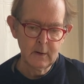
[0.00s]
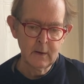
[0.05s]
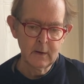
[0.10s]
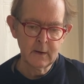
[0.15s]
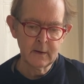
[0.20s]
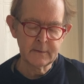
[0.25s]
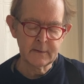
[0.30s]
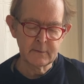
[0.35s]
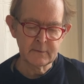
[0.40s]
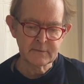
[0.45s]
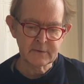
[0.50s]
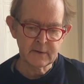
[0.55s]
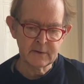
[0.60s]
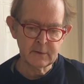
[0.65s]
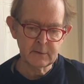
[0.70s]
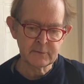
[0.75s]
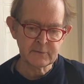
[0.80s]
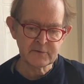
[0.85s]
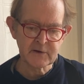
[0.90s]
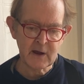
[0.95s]
And there was a little
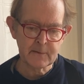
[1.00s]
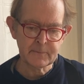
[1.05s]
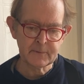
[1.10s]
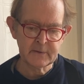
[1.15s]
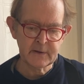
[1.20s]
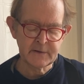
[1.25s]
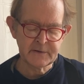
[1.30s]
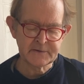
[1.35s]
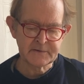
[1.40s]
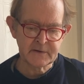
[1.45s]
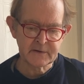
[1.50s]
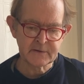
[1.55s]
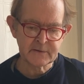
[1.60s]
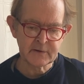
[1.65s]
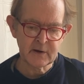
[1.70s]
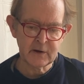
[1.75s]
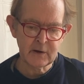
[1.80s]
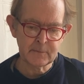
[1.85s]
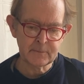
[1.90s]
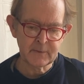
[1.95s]
Japanese
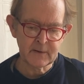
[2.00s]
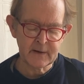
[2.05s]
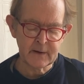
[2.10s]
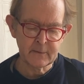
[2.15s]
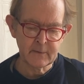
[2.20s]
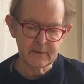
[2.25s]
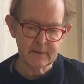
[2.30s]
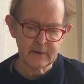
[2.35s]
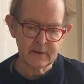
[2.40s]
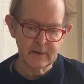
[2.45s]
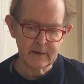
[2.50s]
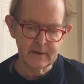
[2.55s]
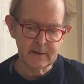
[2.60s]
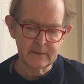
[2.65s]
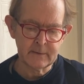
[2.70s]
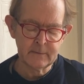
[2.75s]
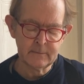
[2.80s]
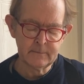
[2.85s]
guitar player in there.